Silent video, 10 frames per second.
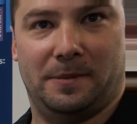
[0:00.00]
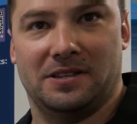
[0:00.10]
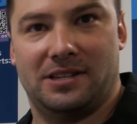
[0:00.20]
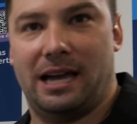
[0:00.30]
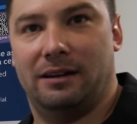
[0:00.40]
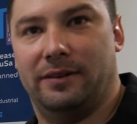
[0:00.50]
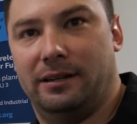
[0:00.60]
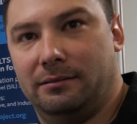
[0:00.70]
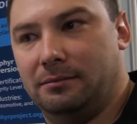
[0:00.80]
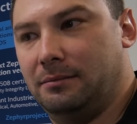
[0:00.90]
inside of
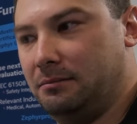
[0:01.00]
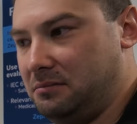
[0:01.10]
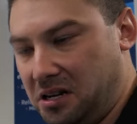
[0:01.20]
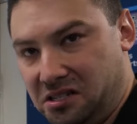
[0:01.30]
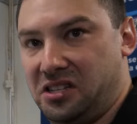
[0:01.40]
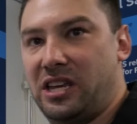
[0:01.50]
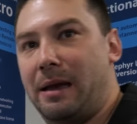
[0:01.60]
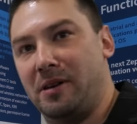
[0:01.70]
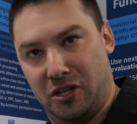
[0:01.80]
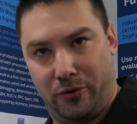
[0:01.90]
it is the
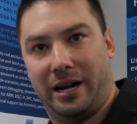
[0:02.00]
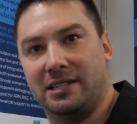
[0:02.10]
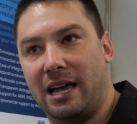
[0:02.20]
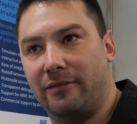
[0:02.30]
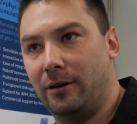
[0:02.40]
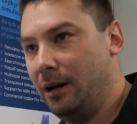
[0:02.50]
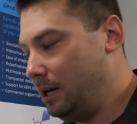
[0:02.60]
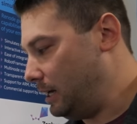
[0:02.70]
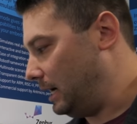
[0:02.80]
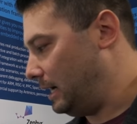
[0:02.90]
same, and it's running Zephyr,
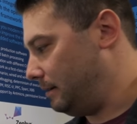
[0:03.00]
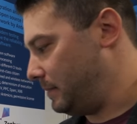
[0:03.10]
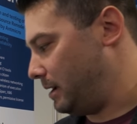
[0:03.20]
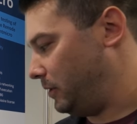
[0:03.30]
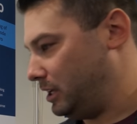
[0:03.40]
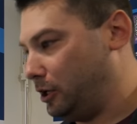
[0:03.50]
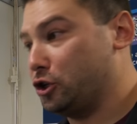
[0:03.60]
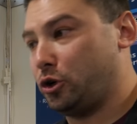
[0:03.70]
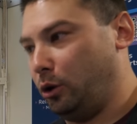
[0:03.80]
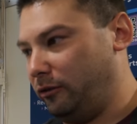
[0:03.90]
and we can
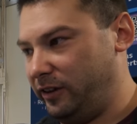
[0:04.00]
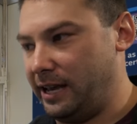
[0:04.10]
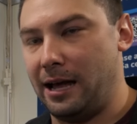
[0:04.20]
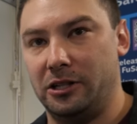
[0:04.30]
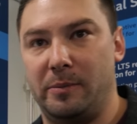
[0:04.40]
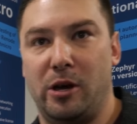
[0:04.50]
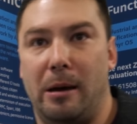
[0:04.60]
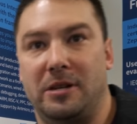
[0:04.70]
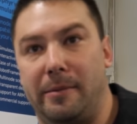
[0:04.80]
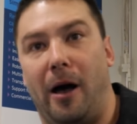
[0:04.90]
control it via
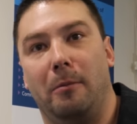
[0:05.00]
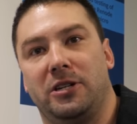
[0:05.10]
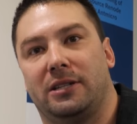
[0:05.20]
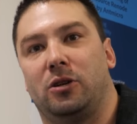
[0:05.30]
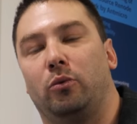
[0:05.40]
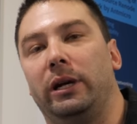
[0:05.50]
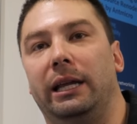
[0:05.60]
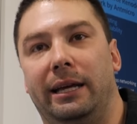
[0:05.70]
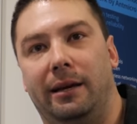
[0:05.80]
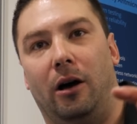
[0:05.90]
LWM2M objects. So
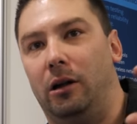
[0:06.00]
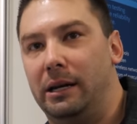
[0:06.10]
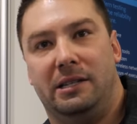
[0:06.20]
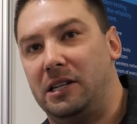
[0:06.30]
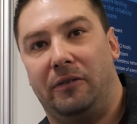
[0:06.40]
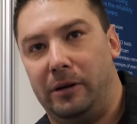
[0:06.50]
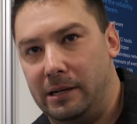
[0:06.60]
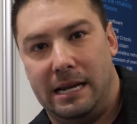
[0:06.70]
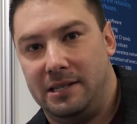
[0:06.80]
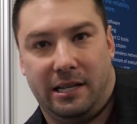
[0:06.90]
really, all that is
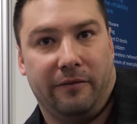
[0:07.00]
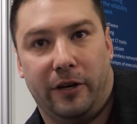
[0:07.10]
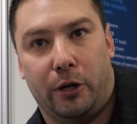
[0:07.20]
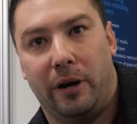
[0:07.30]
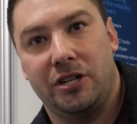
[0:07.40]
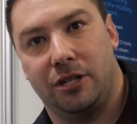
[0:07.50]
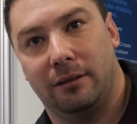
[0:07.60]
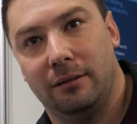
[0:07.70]
different is the configuration.